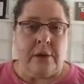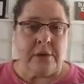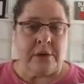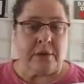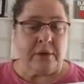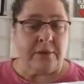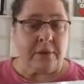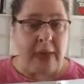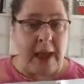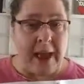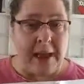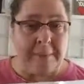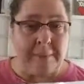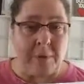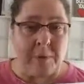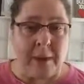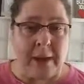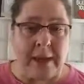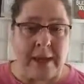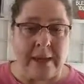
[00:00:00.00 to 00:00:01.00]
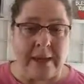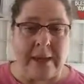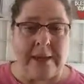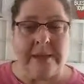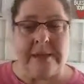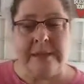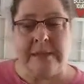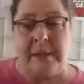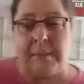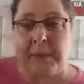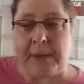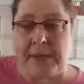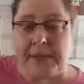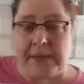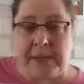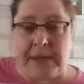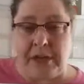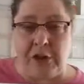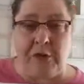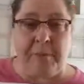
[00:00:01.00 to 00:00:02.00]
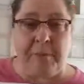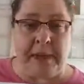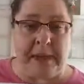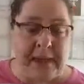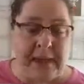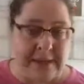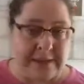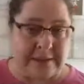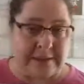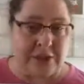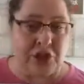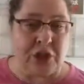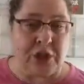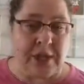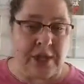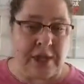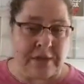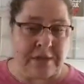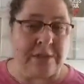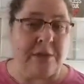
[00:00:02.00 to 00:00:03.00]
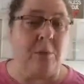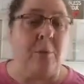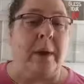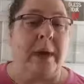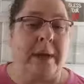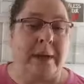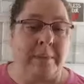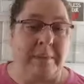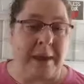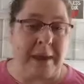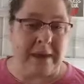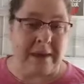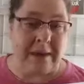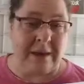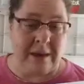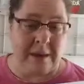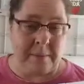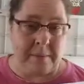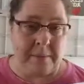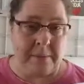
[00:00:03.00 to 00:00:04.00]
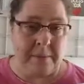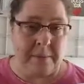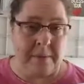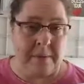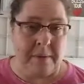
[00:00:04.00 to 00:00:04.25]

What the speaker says: So if I'm awake, somebody near me has a chance to wake back up.